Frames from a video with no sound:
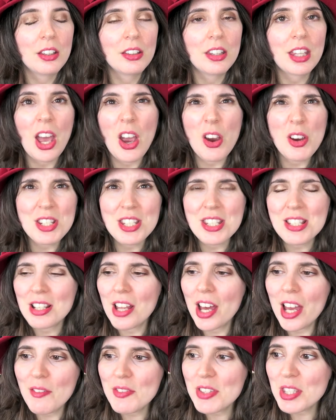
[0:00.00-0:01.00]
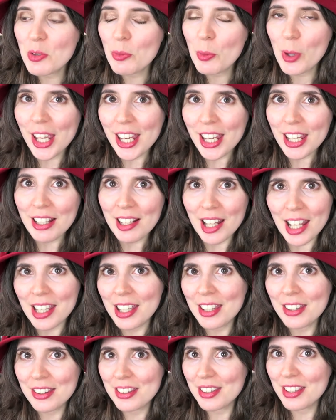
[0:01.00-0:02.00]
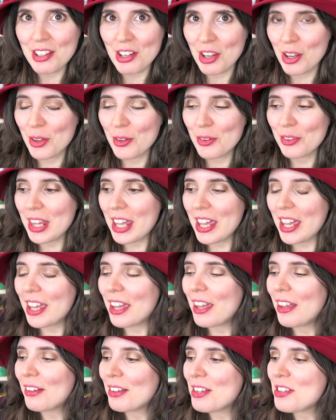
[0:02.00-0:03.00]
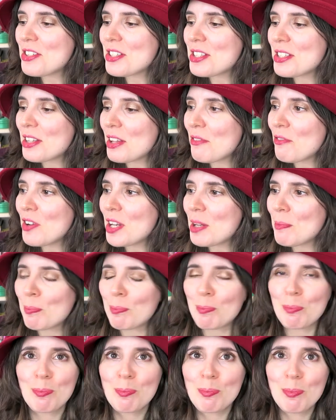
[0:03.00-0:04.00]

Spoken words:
the characters' lives, in a way. Like, you know, they're really